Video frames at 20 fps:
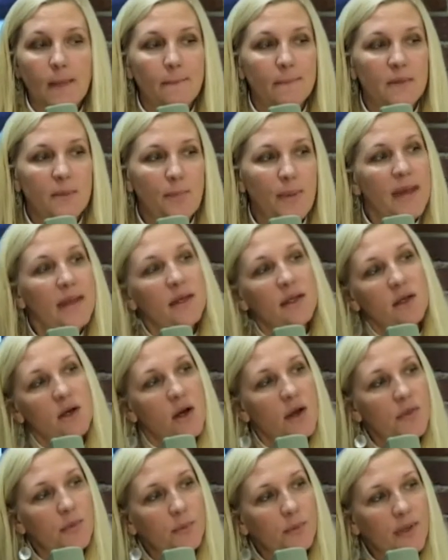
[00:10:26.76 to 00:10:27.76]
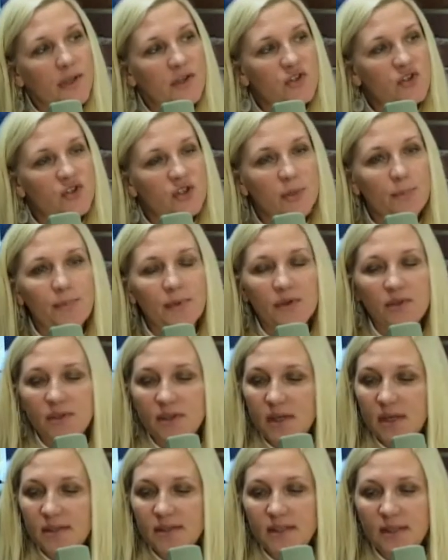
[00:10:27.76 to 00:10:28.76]
depending on the relationship, there
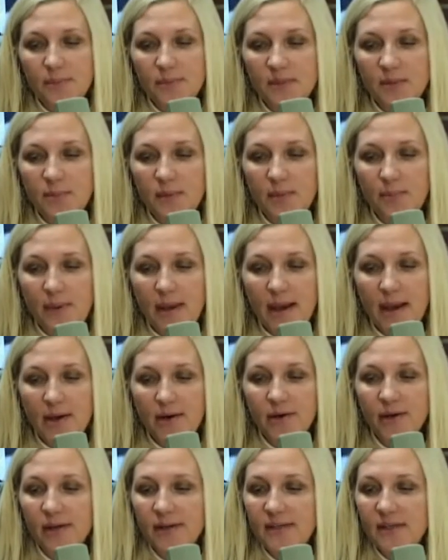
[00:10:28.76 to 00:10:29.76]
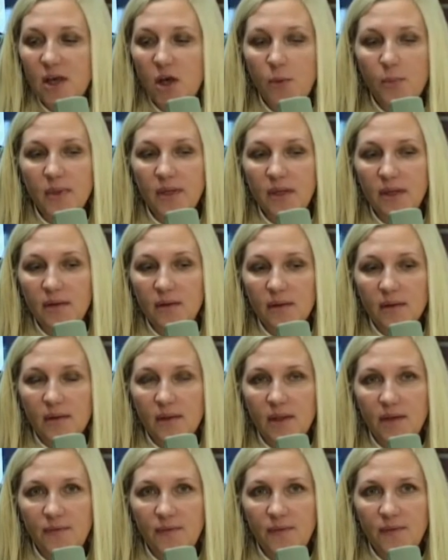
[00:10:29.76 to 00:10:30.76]
does seems to be a pattern, and tell me
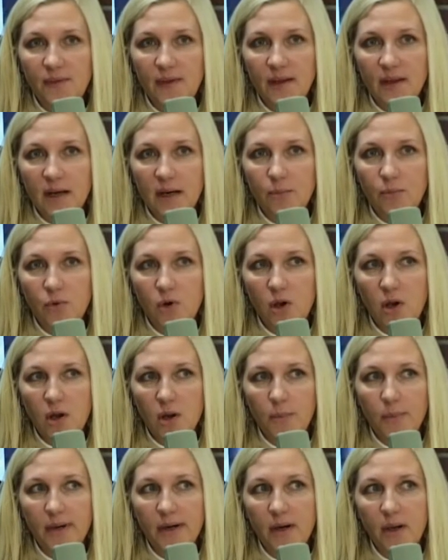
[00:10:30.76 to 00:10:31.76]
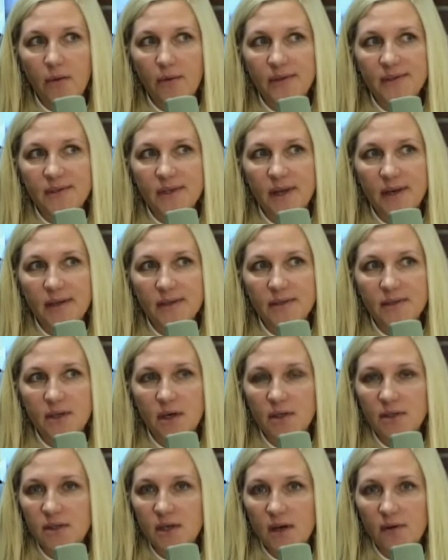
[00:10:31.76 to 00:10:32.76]
if you think I'm wrong, but it always kind of
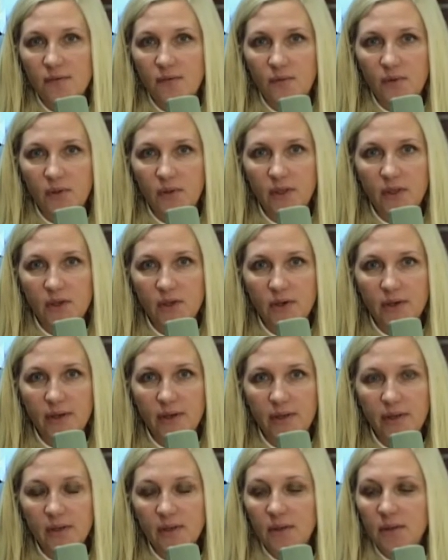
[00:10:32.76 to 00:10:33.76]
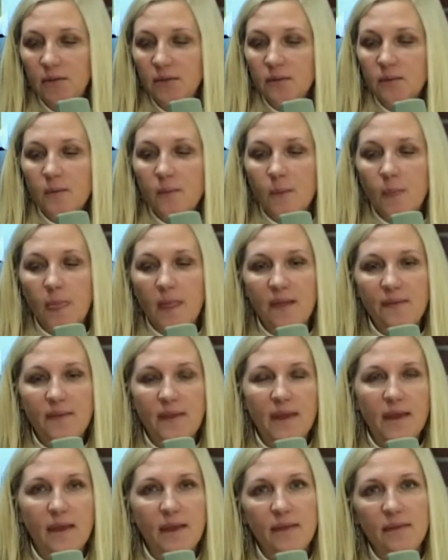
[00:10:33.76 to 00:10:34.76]
starts off really good, and
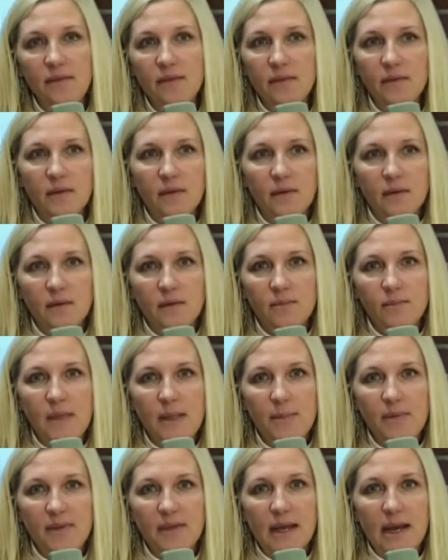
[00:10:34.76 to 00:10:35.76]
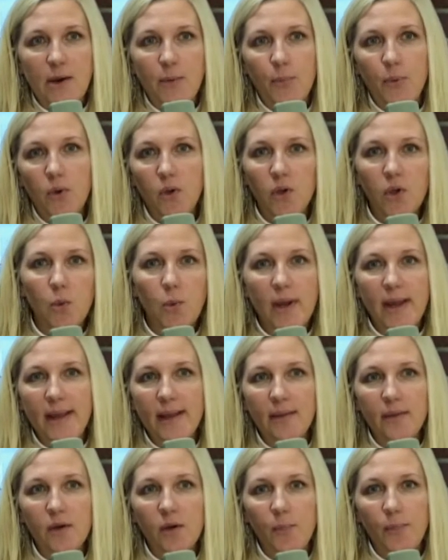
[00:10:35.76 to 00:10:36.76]
then maybe the guy will pull away
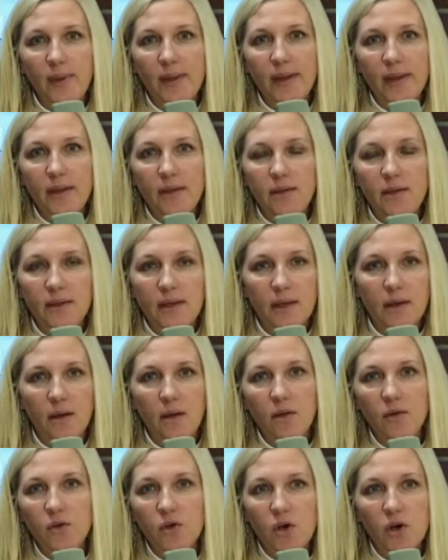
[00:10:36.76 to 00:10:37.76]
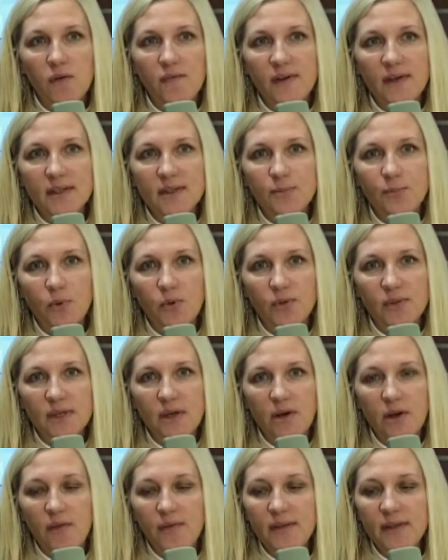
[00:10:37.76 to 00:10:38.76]
a little bit, and you get all nervous, pulls
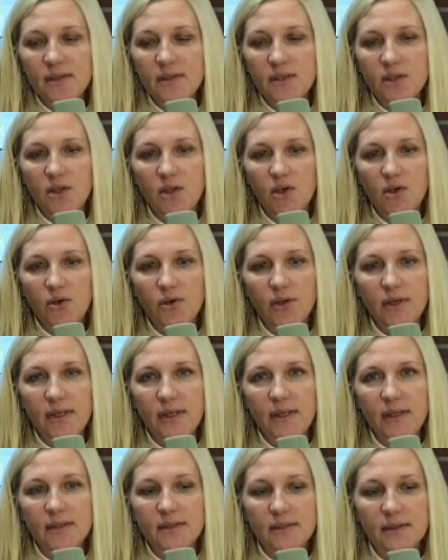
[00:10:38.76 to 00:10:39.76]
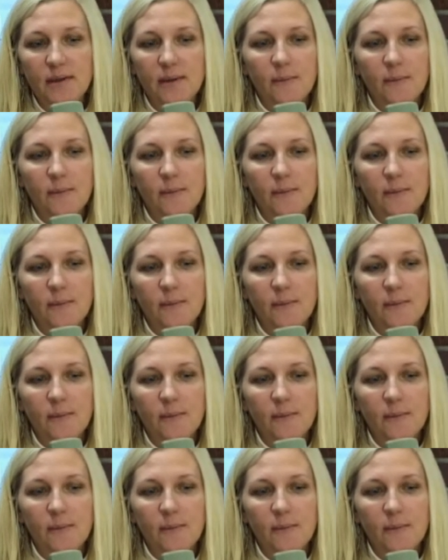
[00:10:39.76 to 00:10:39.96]
out all the insecurities,